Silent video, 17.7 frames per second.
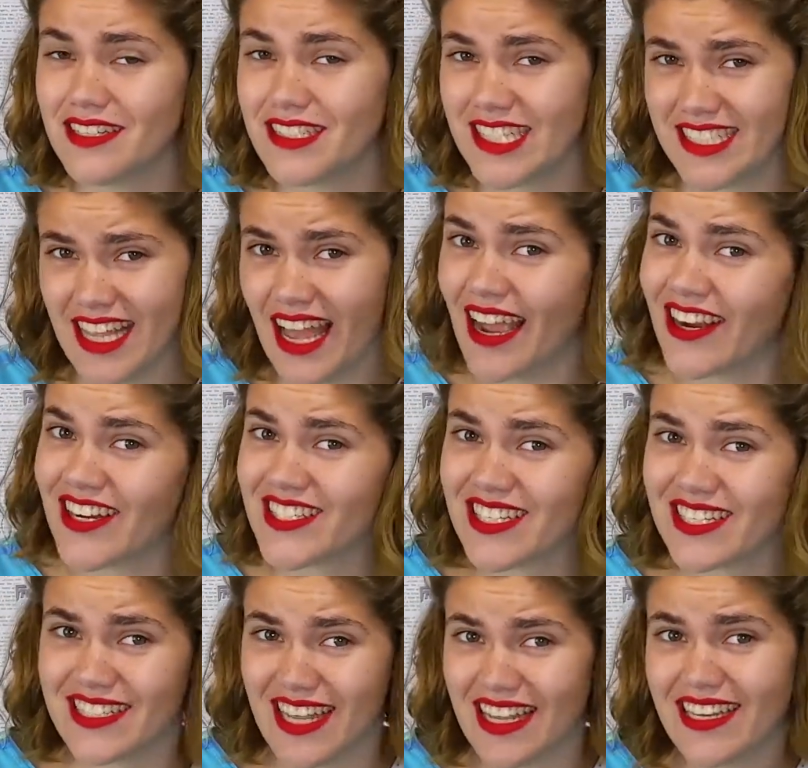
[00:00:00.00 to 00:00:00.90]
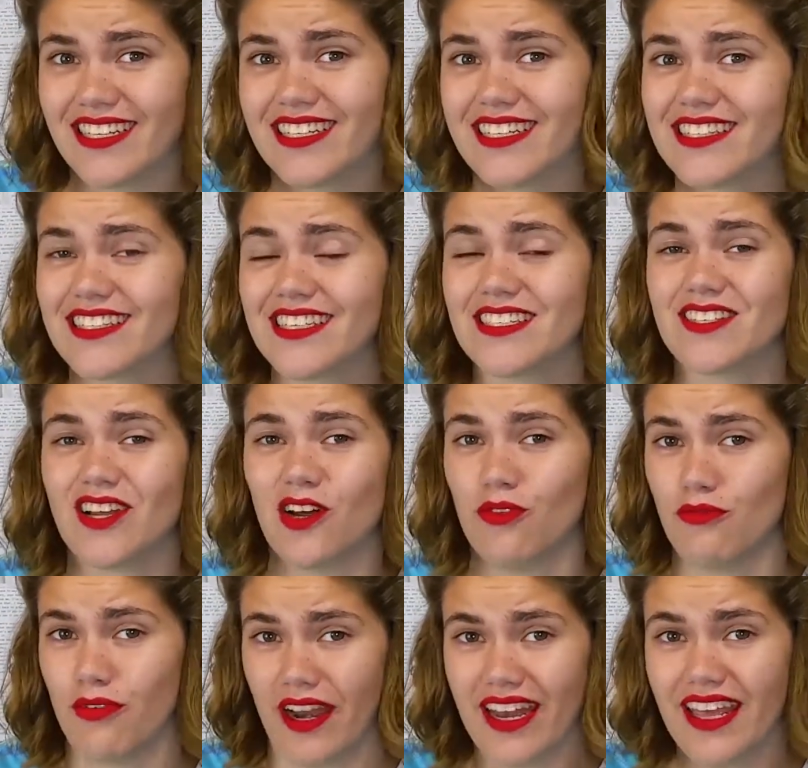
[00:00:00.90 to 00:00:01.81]
desires and tendencies
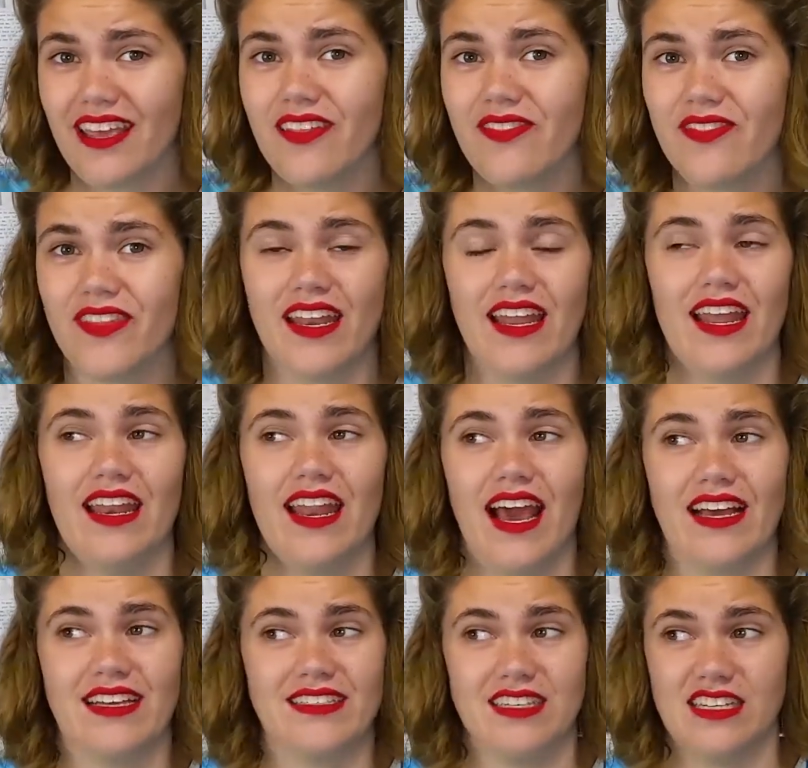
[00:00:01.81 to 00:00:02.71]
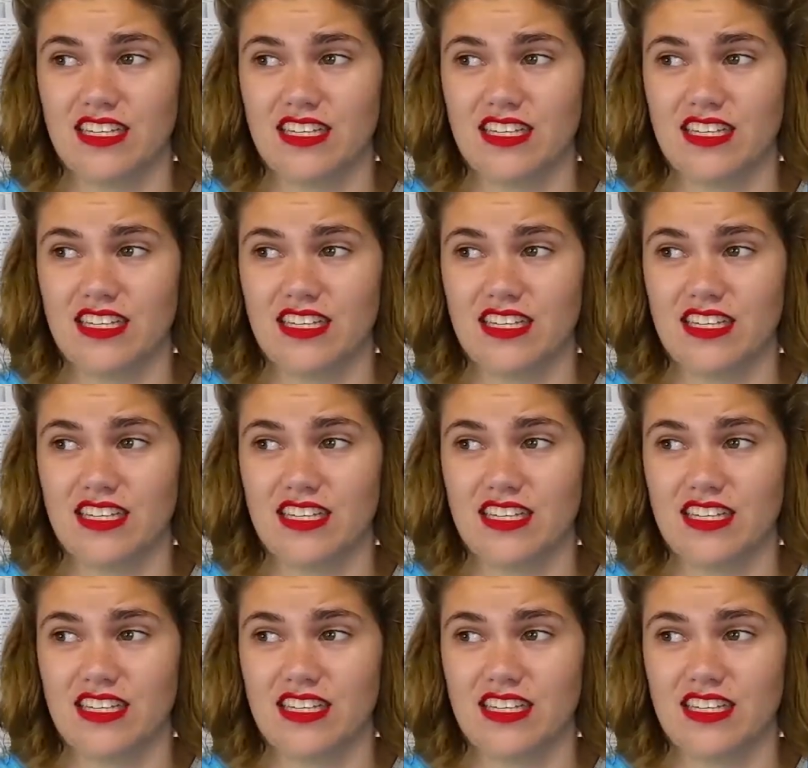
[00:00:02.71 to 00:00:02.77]
already, that it has